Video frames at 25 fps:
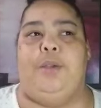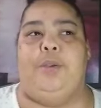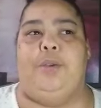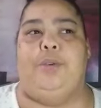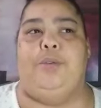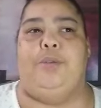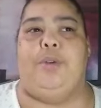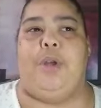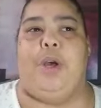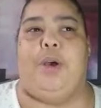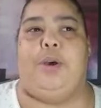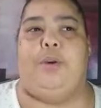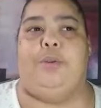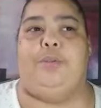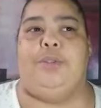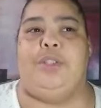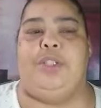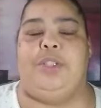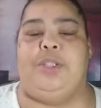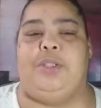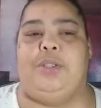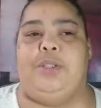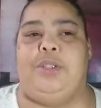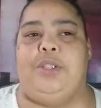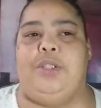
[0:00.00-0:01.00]
You know,
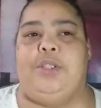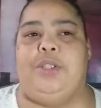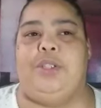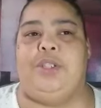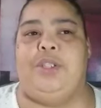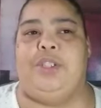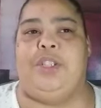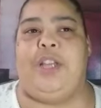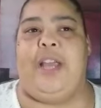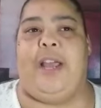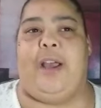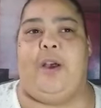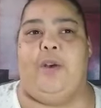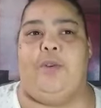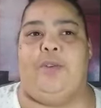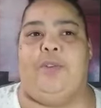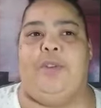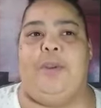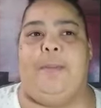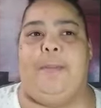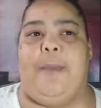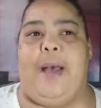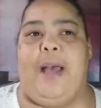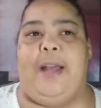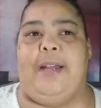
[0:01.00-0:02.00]
just just check on
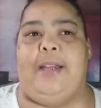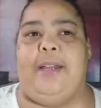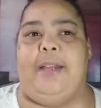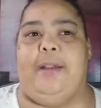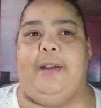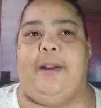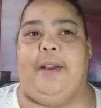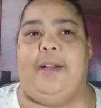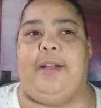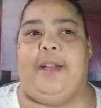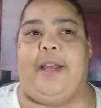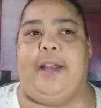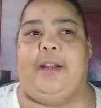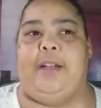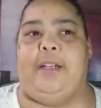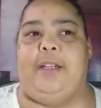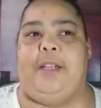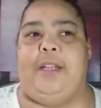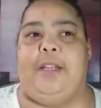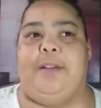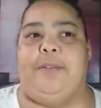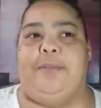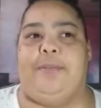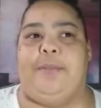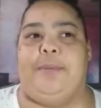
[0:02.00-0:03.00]
somebody every now
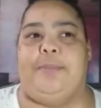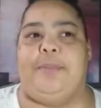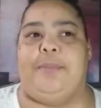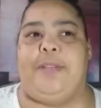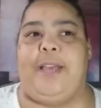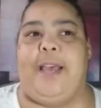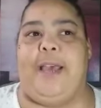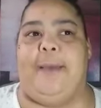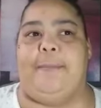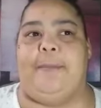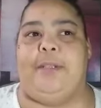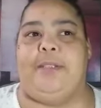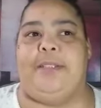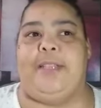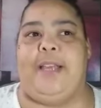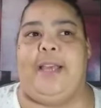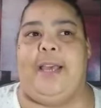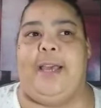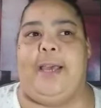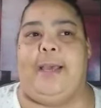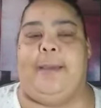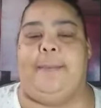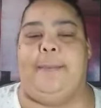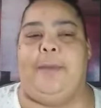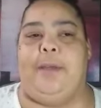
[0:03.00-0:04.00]
and then from time to
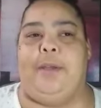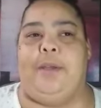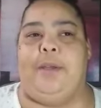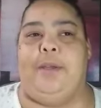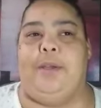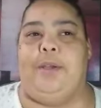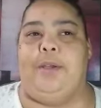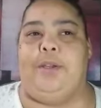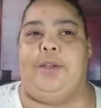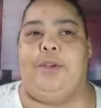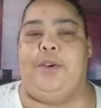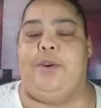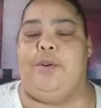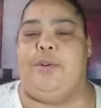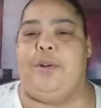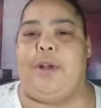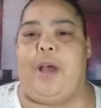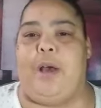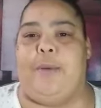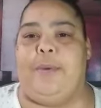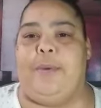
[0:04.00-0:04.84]
time. You don't